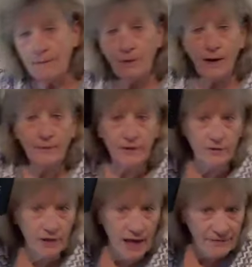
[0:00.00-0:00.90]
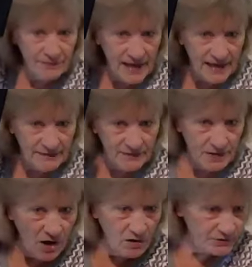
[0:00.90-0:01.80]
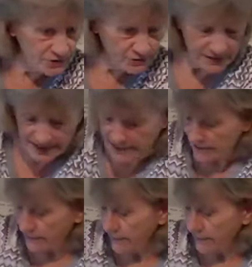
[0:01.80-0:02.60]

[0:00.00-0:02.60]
I probably could have got that at the Dollar Tree.